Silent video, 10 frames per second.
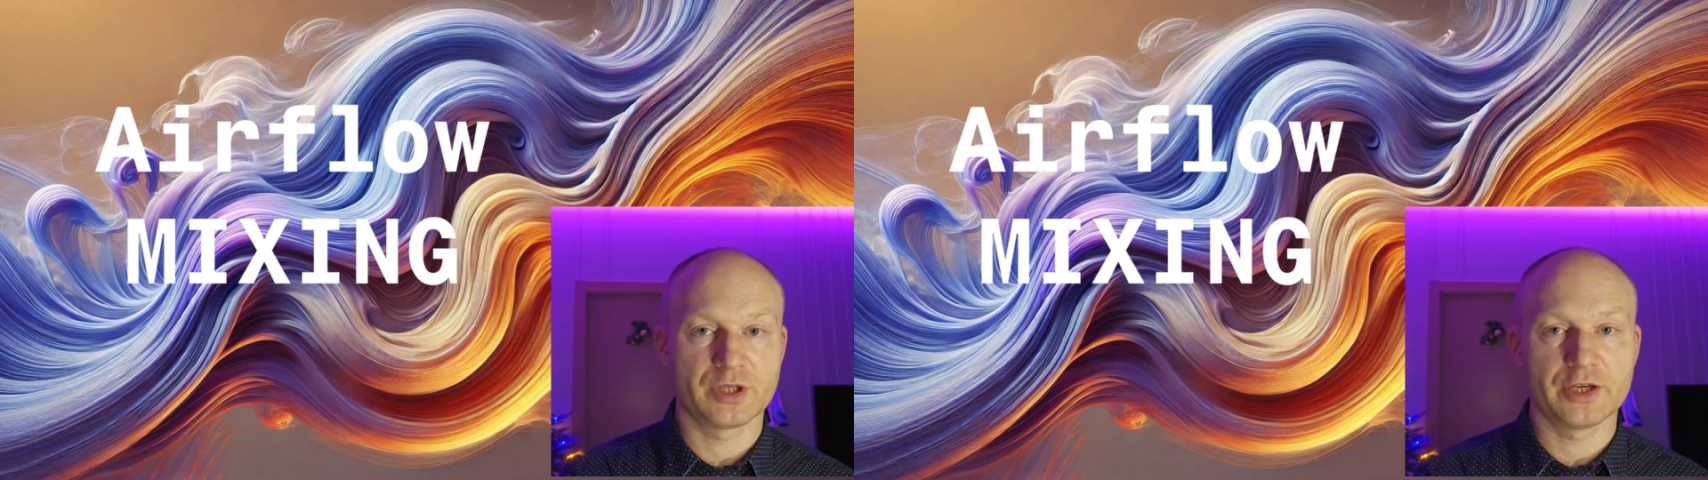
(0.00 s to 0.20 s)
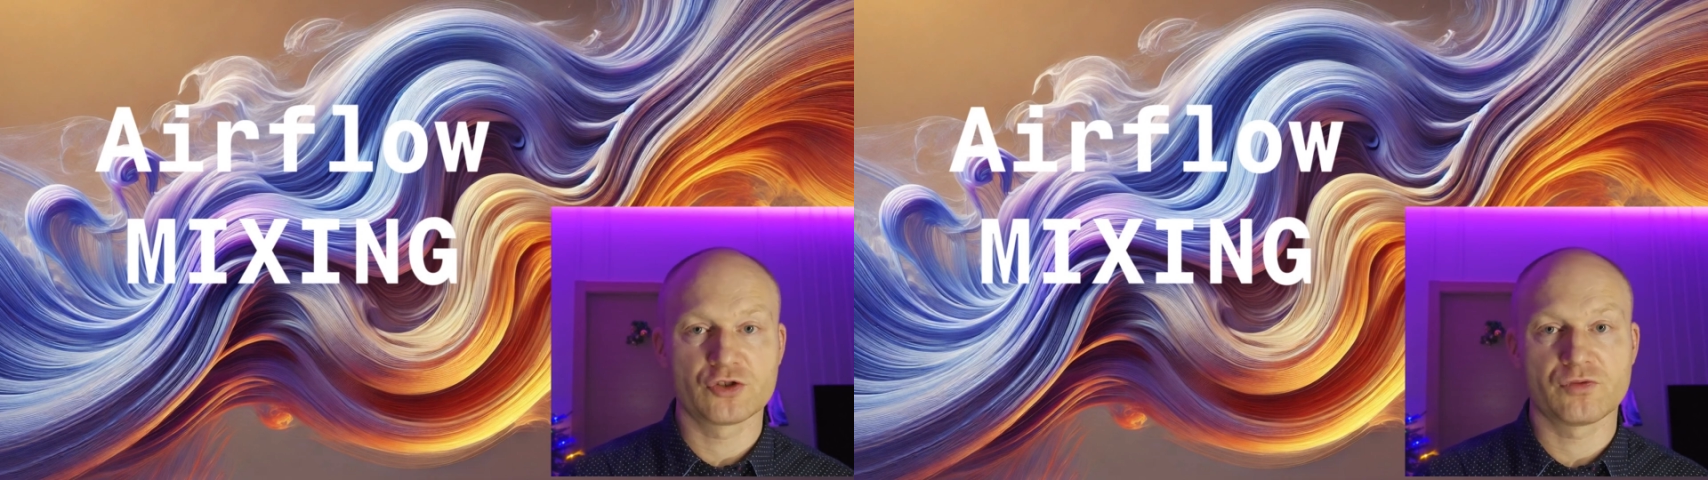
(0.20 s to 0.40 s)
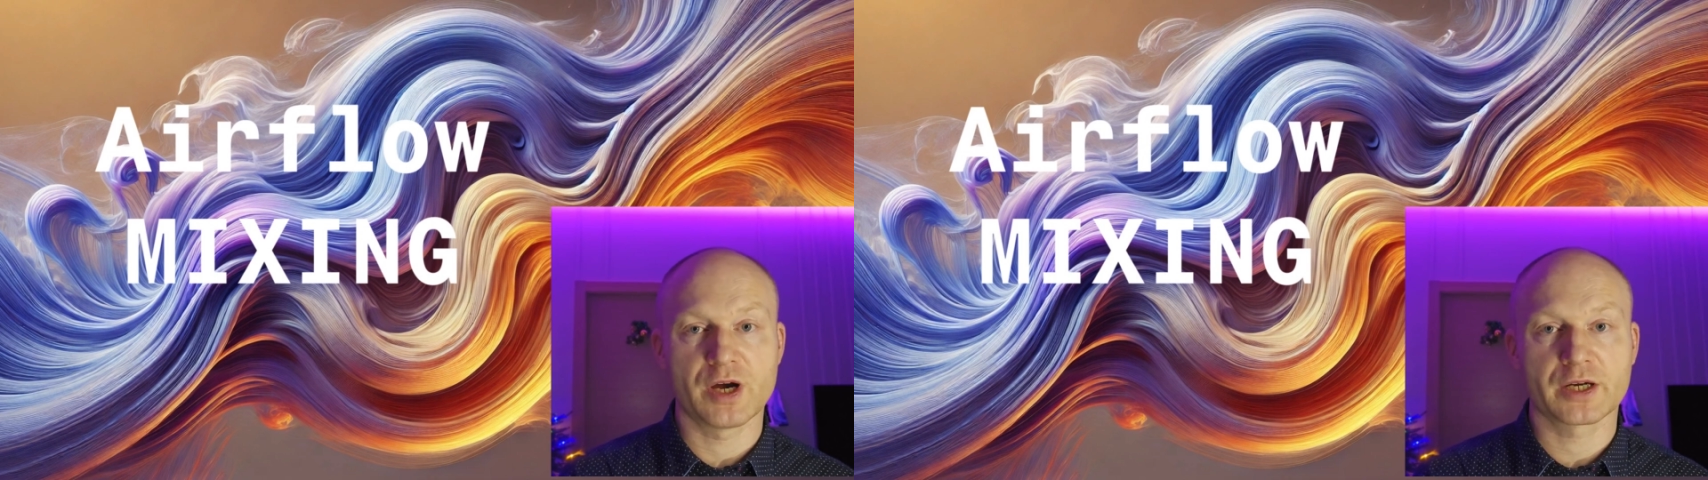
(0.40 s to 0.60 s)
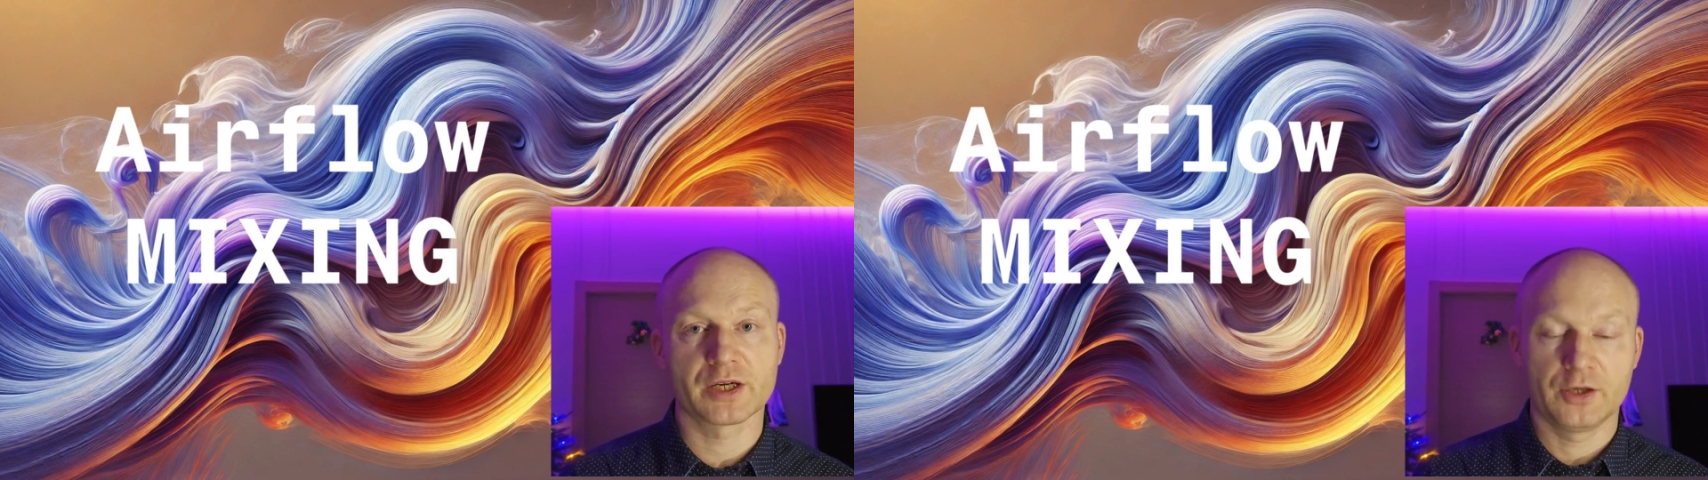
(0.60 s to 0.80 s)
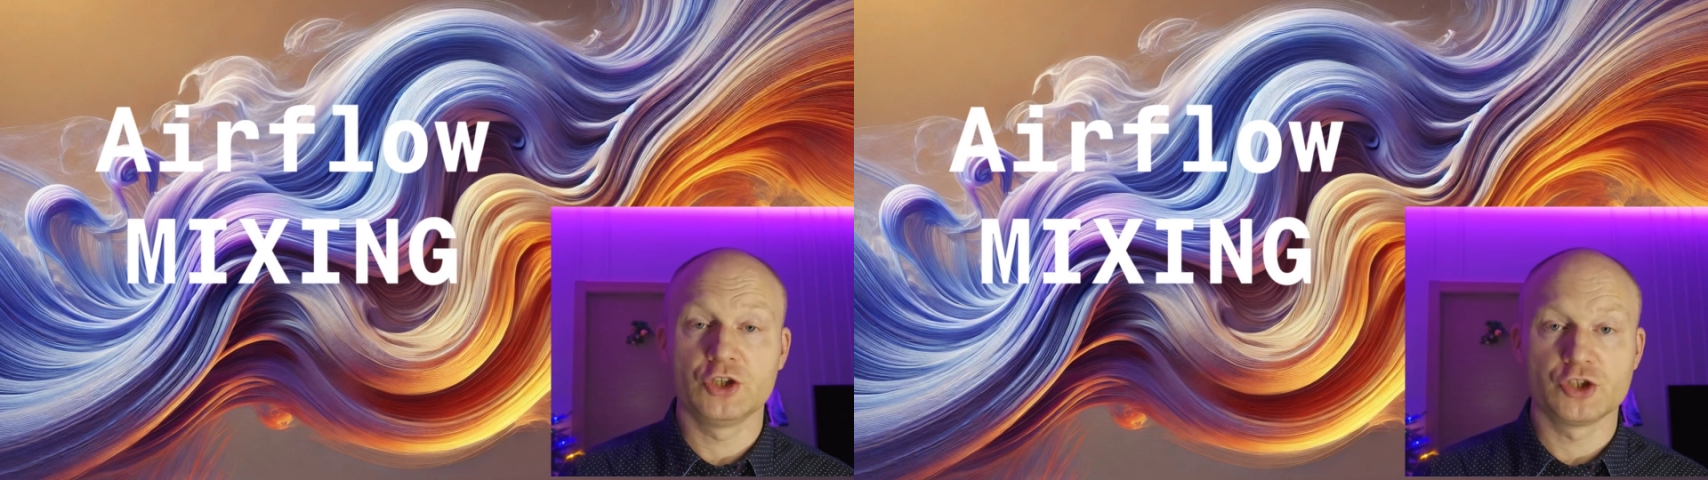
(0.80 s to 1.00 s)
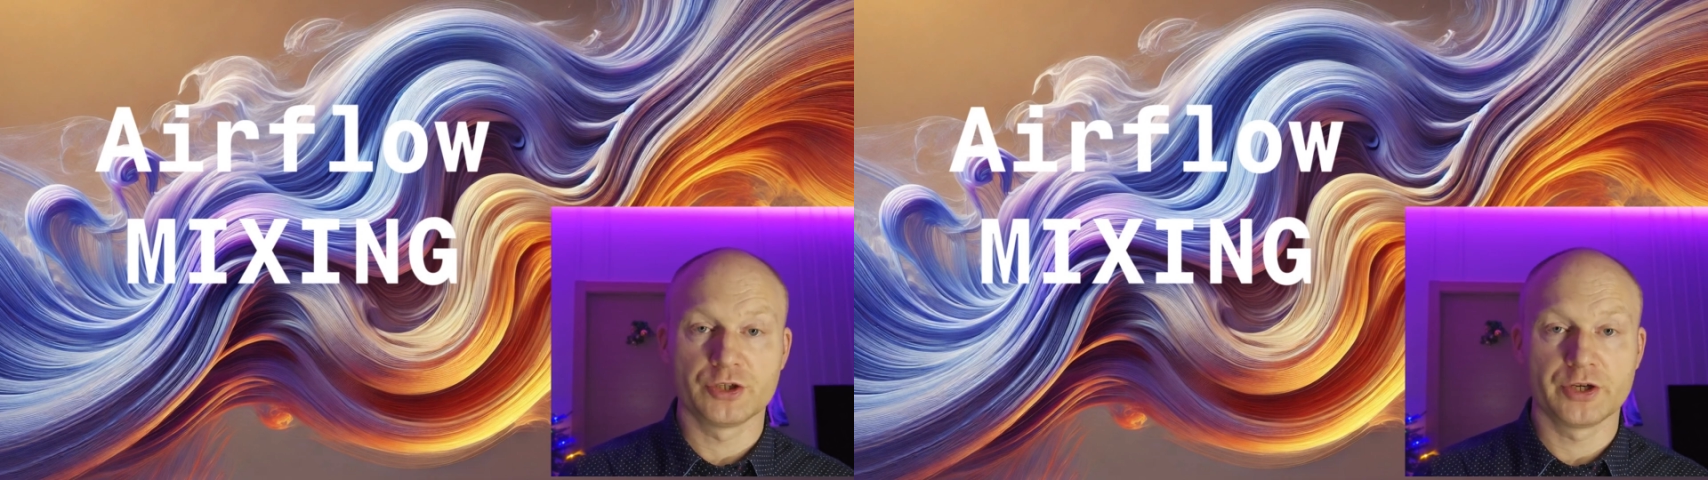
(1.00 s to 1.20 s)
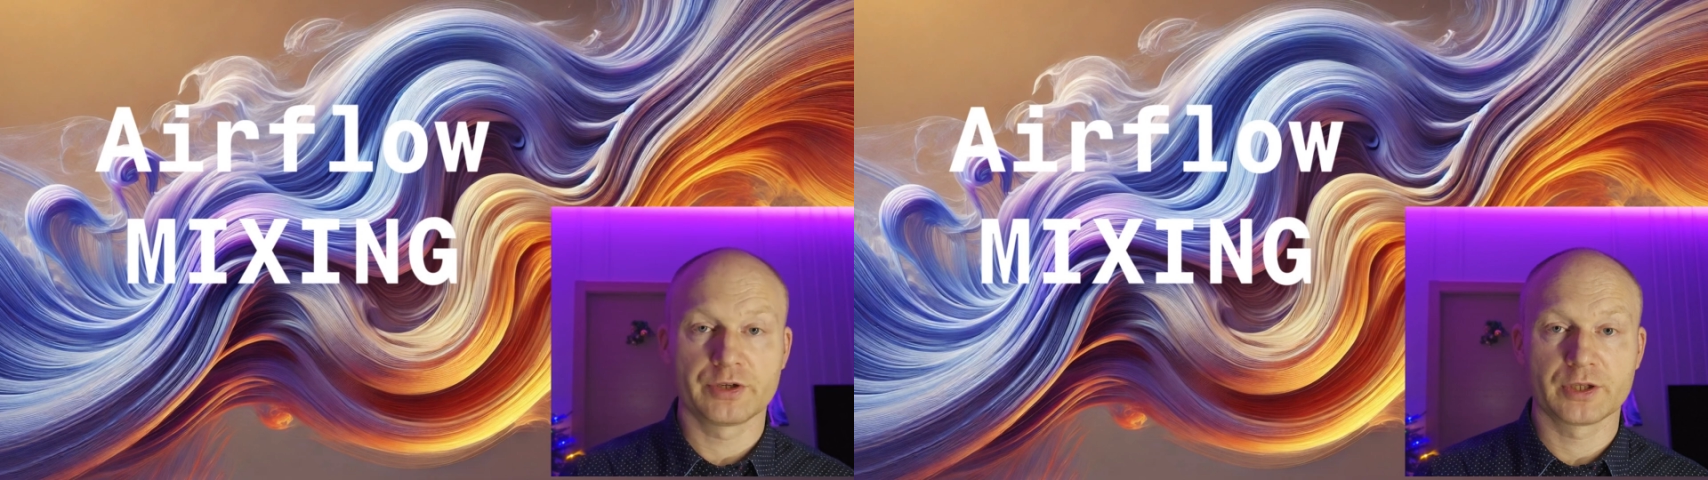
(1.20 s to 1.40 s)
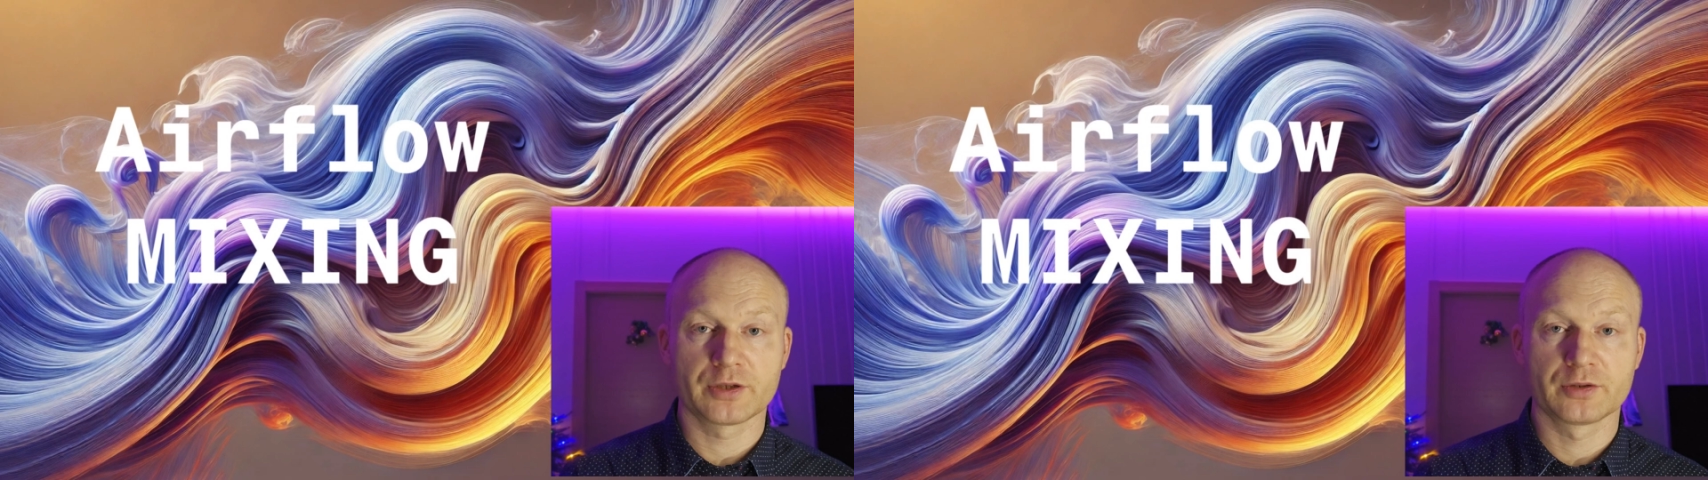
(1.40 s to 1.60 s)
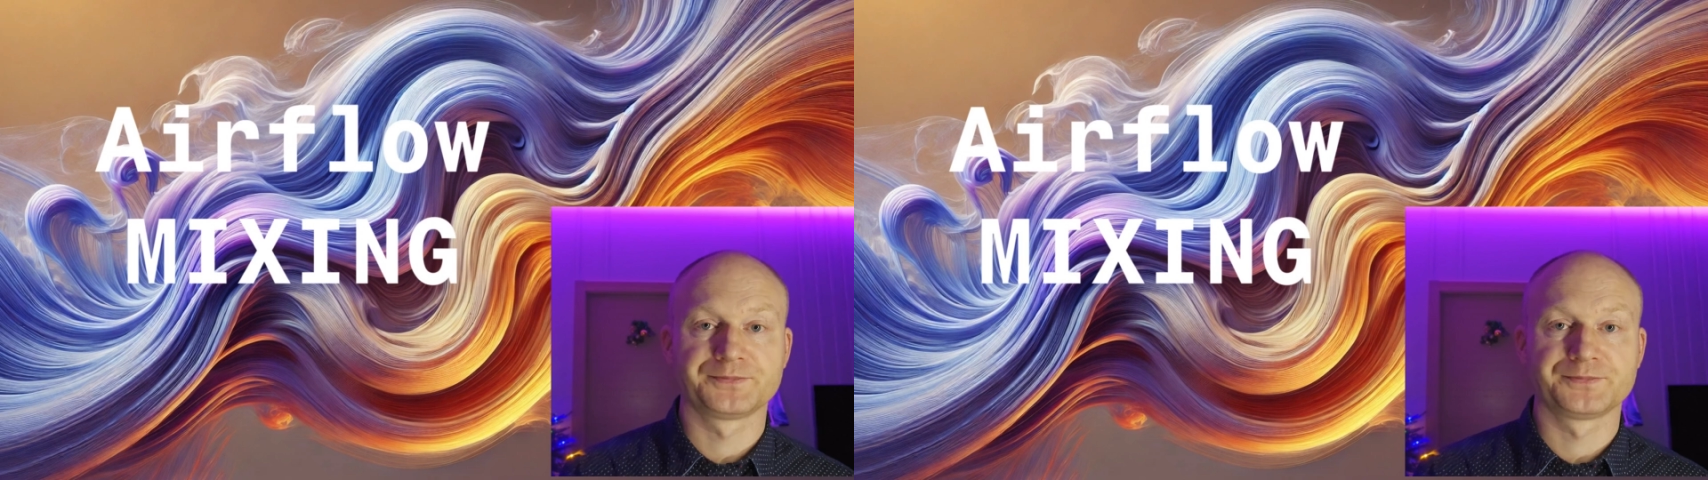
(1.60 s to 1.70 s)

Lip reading: HVAC, engineering,